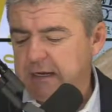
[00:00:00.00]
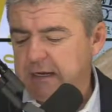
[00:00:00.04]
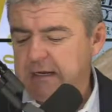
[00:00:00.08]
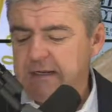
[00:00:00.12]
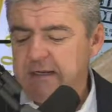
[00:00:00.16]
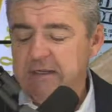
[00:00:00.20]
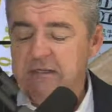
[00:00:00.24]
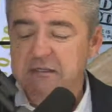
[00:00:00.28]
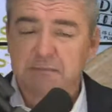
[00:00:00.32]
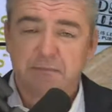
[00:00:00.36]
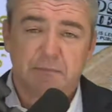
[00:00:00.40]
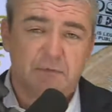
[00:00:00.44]
to
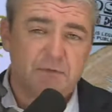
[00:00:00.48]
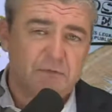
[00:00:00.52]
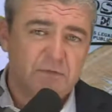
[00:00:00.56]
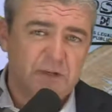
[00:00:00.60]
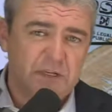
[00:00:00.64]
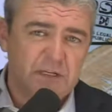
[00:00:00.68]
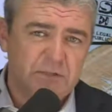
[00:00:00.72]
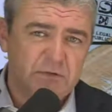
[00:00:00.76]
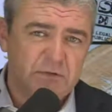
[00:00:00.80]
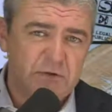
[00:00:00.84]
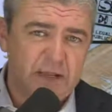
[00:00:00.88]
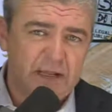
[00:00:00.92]
get some
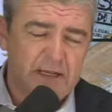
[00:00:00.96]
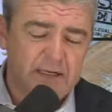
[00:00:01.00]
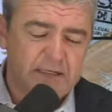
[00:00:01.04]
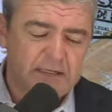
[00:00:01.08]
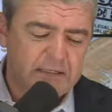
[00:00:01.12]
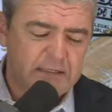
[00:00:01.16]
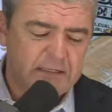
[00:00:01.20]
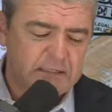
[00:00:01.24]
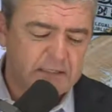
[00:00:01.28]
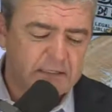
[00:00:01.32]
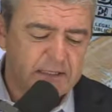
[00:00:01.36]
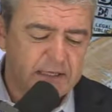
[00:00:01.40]
professional
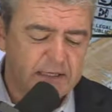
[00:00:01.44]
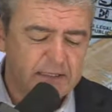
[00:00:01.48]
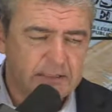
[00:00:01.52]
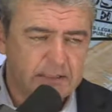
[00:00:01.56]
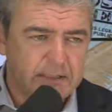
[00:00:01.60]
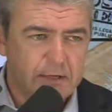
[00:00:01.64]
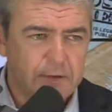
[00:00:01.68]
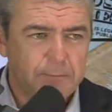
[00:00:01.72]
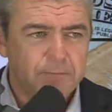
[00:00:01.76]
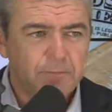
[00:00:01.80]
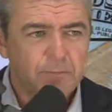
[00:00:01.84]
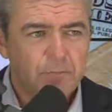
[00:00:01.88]
editing, just let us
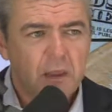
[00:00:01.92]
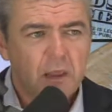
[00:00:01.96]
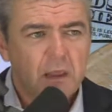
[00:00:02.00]
know.